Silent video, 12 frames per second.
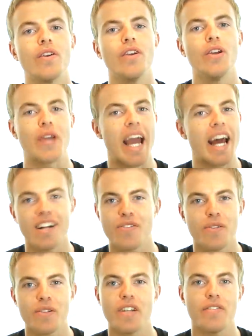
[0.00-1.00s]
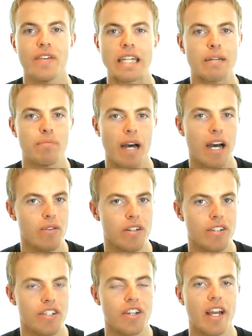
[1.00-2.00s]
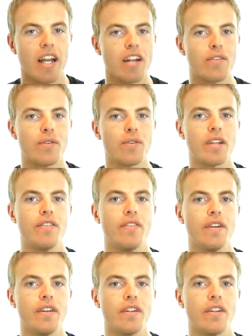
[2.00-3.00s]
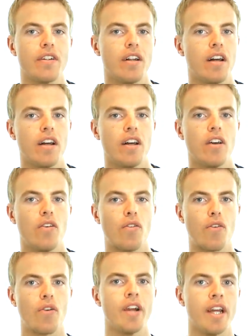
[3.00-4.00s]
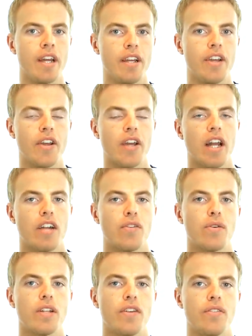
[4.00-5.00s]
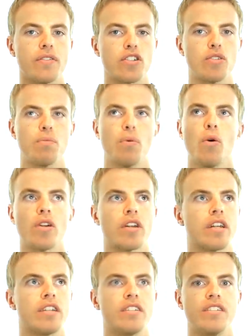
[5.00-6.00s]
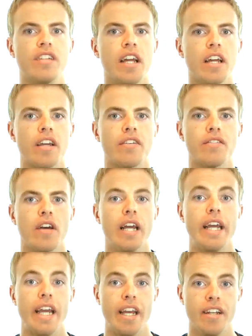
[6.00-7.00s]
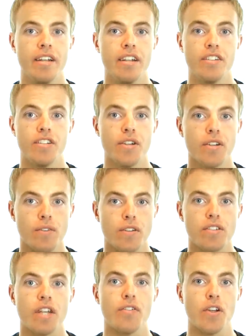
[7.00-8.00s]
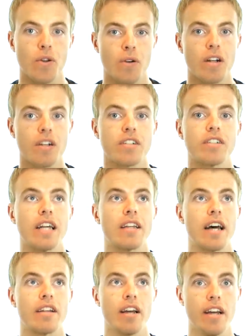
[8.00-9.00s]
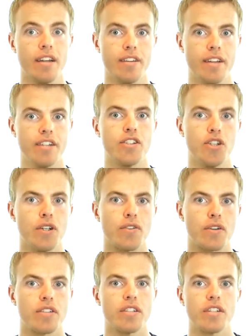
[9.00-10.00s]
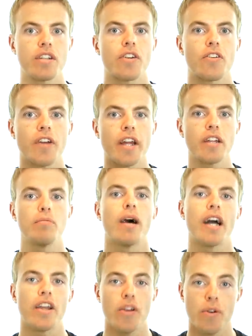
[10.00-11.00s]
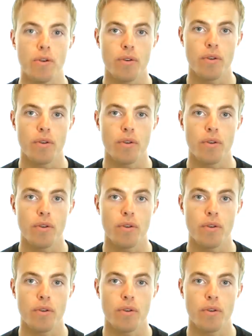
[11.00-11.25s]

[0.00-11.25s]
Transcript: You cannot fully feel empowered. You cannot fully feel free. You cannot fully feel supported and safe in this universe if you don't understand that this universe is created by you.